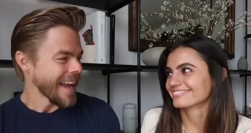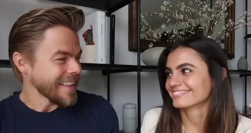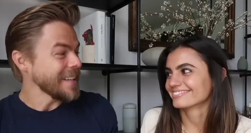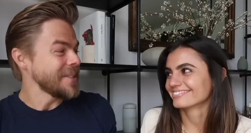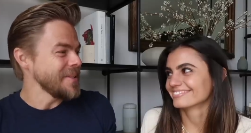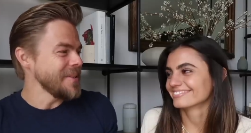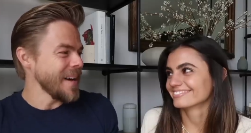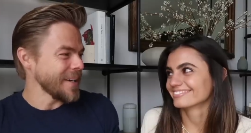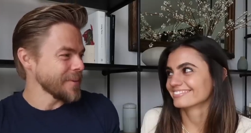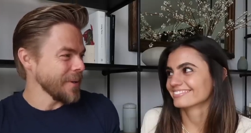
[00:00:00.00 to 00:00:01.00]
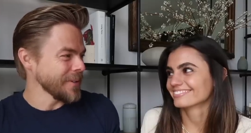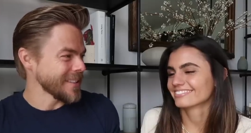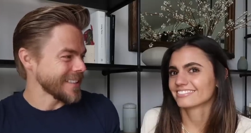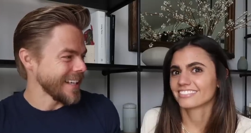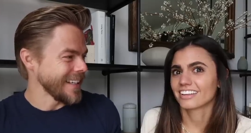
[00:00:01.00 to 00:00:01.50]
Speaker 1: I thought you knew how to roller
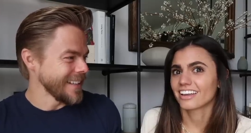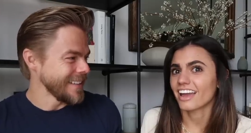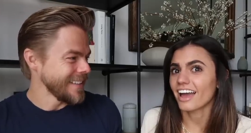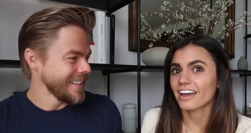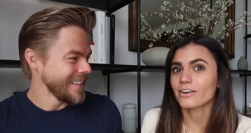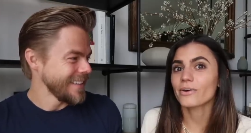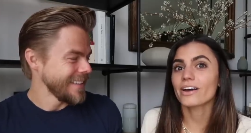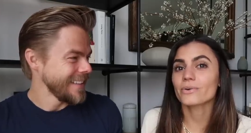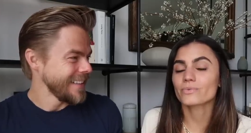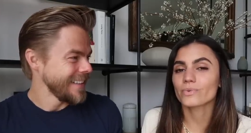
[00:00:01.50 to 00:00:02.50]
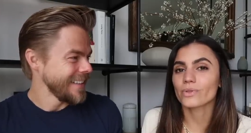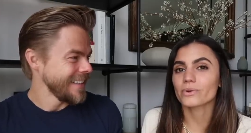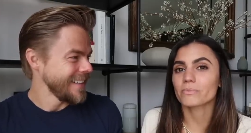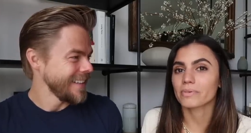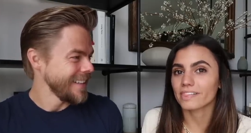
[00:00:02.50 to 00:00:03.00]
skate.
Speaker 2: I know how to
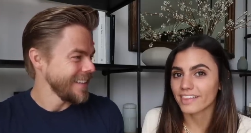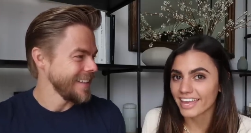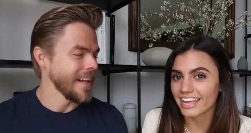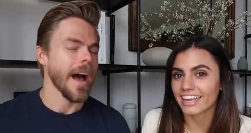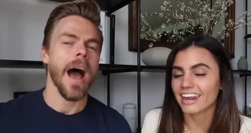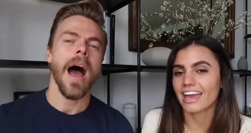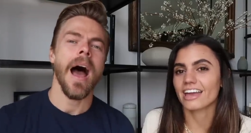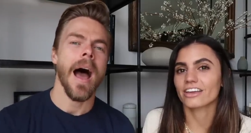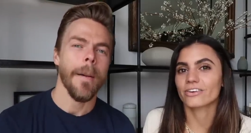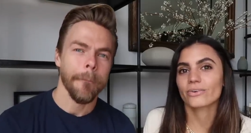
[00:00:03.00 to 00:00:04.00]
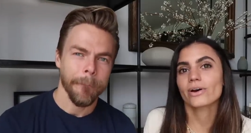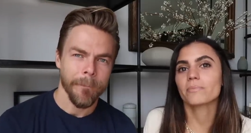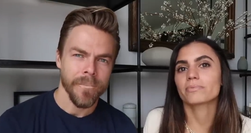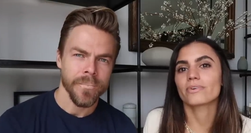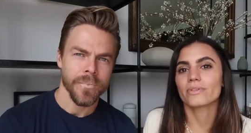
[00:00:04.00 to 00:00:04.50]
rollerblade. I ah. grew up
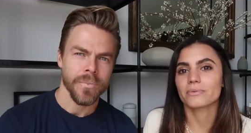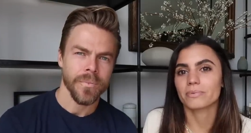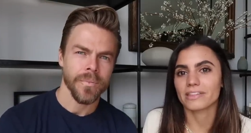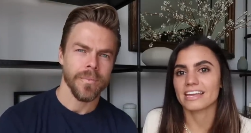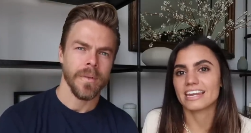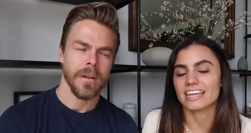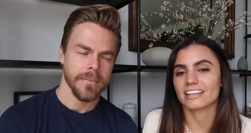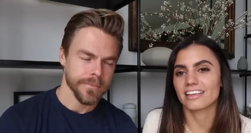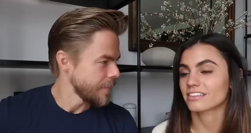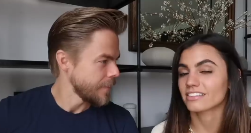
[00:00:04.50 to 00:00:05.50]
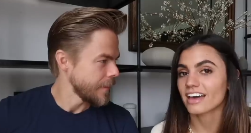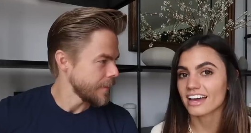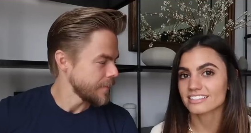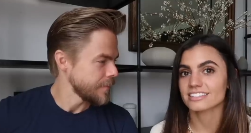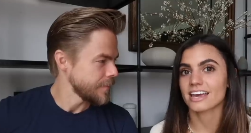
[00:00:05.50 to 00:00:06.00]
rollerblading. The
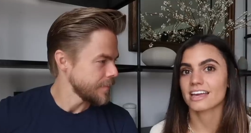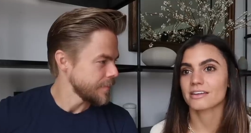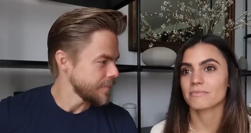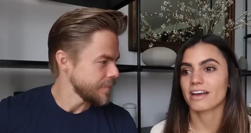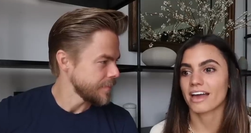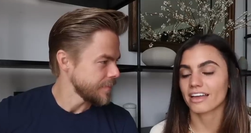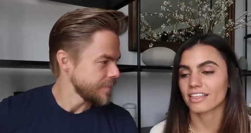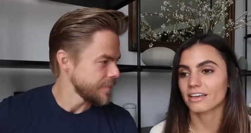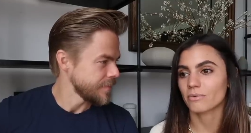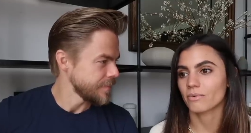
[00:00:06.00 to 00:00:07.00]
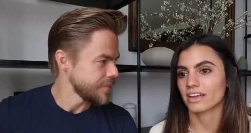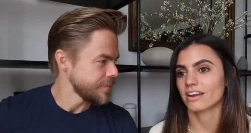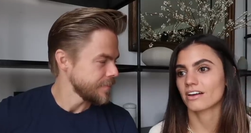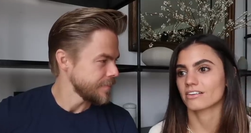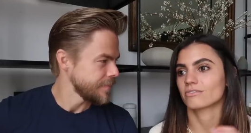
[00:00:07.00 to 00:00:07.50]
last time I like went
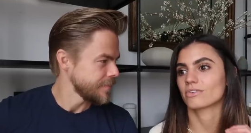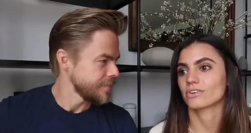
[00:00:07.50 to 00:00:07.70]
on